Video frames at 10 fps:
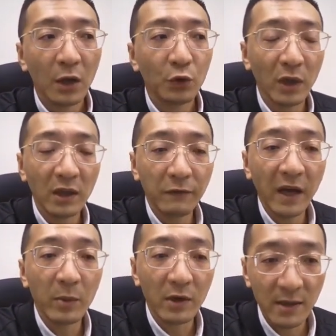
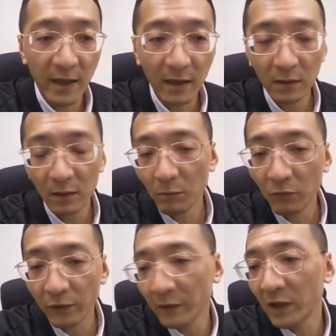25%,
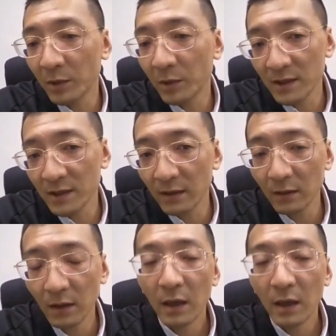50%,